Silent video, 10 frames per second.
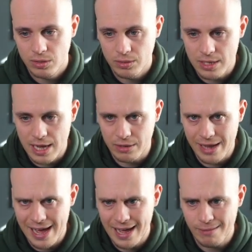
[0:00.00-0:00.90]
Yet on
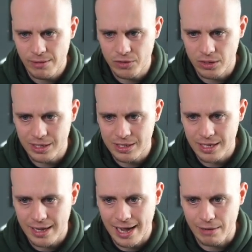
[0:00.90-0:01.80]
A we've got this
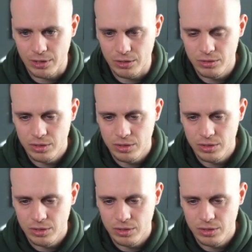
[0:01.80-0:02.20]
arrow.